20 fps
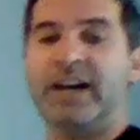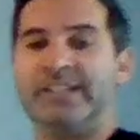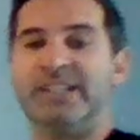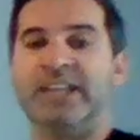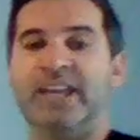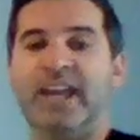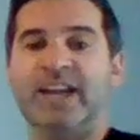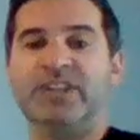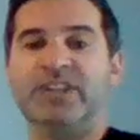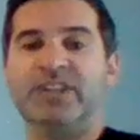
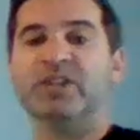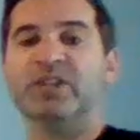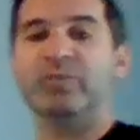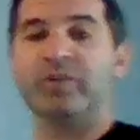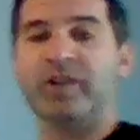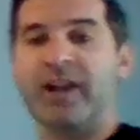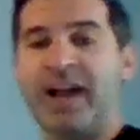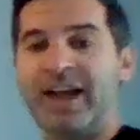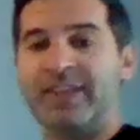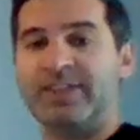Catch your
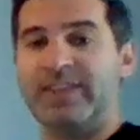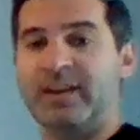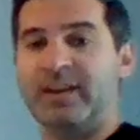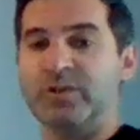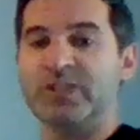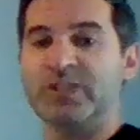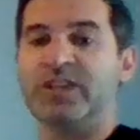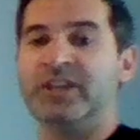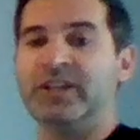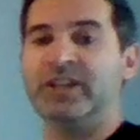breath. That was a
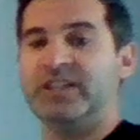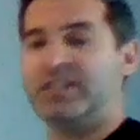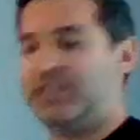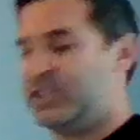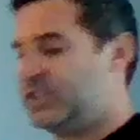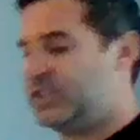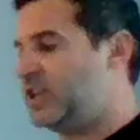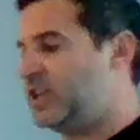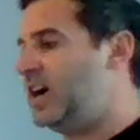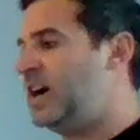good
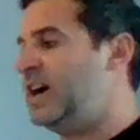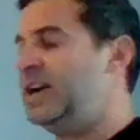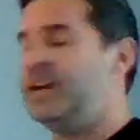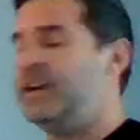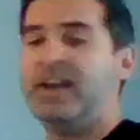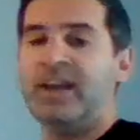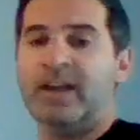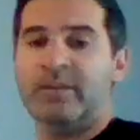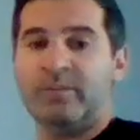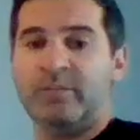start.
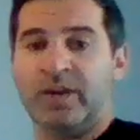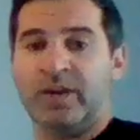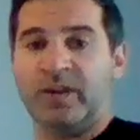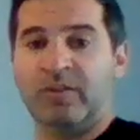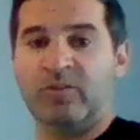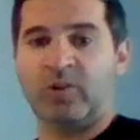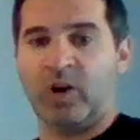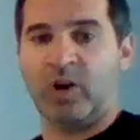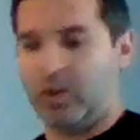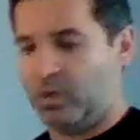Going to
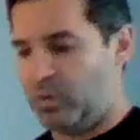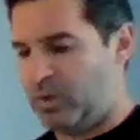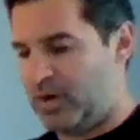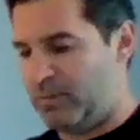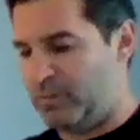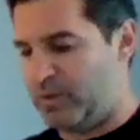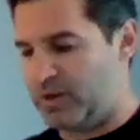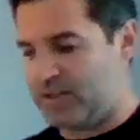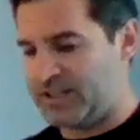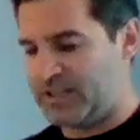roll it one
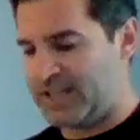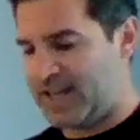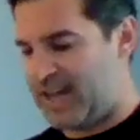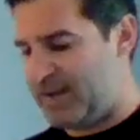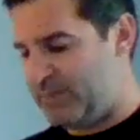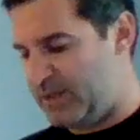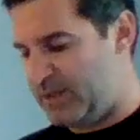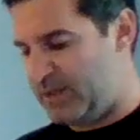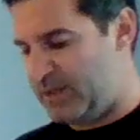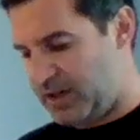more time
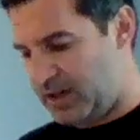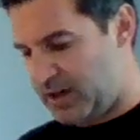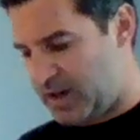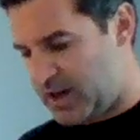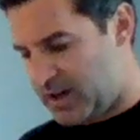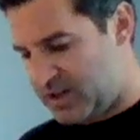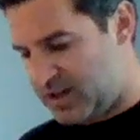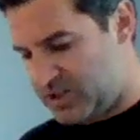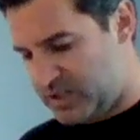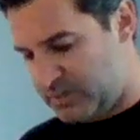into the
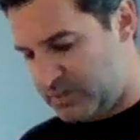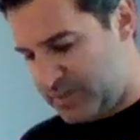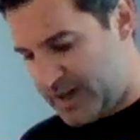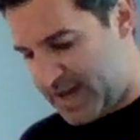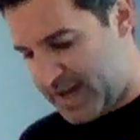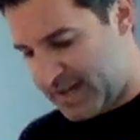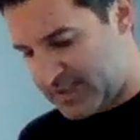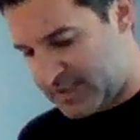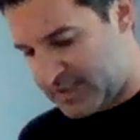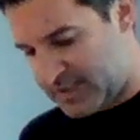laundry
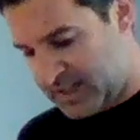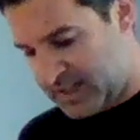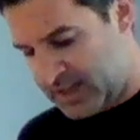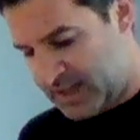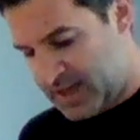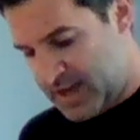basket.